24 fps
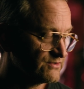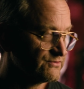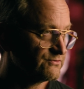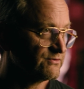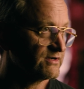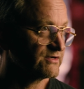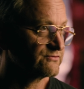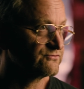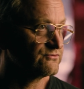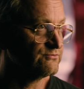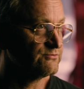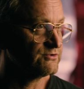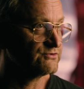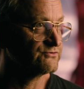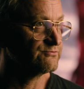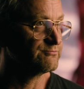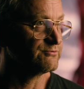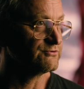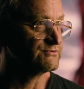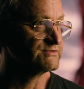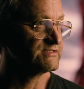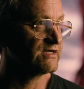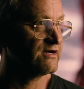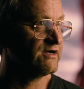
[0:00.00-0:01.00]
one director
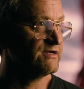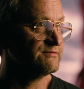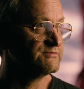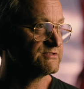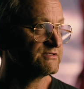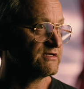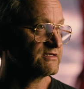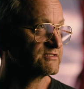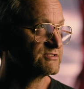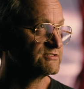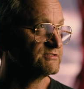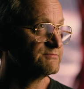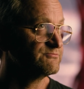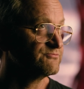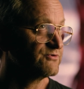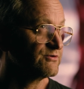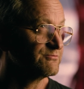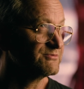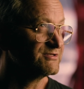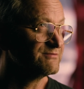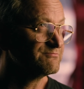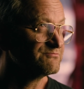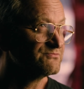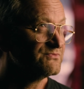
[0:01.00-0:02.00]
multiple times, actually
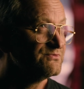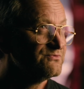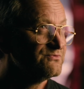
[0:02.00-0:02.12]
probably